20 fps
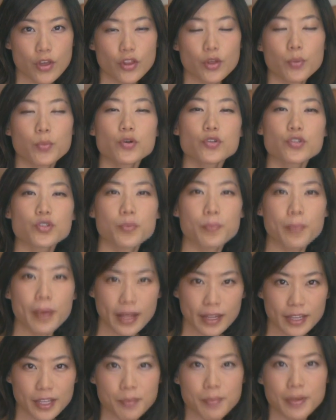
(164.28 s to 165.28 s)
The most
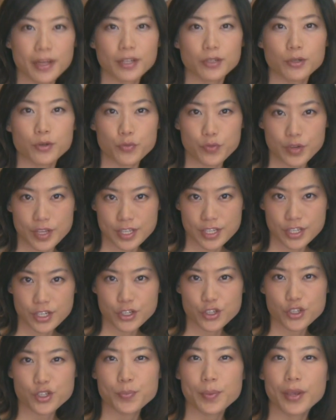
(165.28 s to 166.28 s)
compelling medical reason
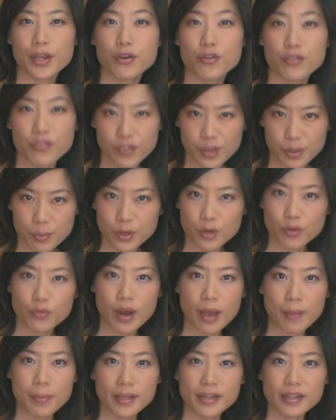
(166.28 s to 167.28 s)
to spay your female
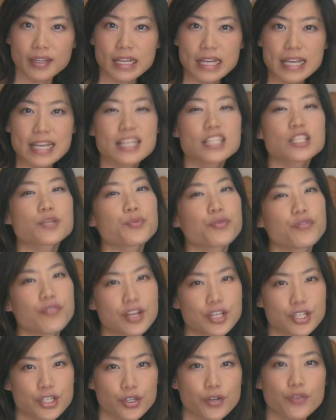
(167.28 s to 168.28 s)
rabbit is the
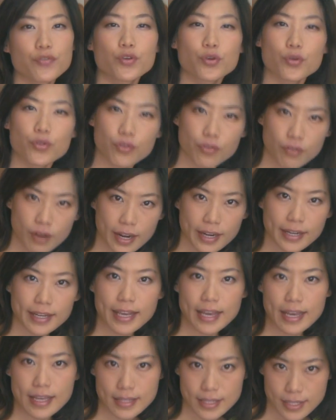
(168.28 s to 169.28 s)
prevention of uterine
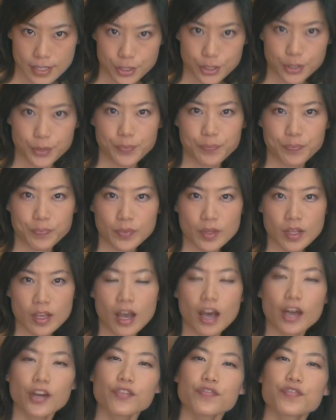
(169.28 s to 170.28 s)
cancer.
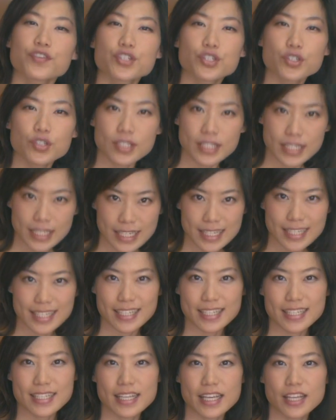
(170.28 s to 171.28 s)
Unofficial
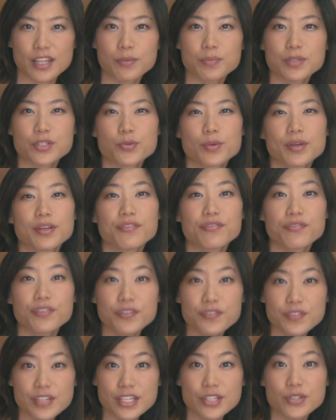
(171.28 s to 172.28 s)
statistics say that between
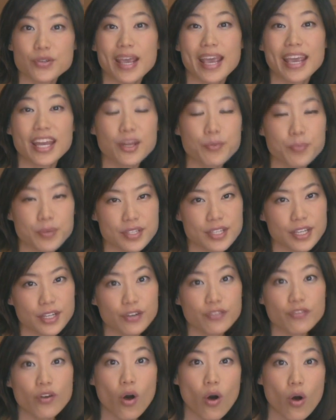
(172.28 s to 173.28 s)
50 to
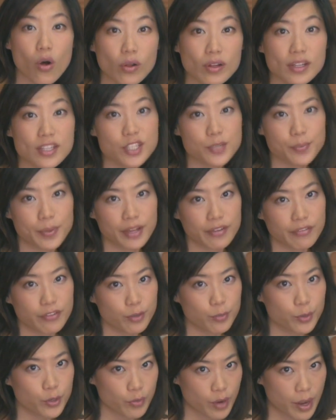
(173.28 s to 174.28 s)
80% of all unspayed
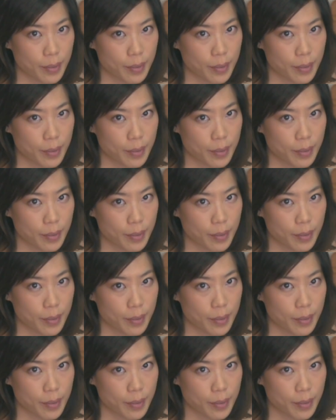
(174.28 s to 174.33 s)
female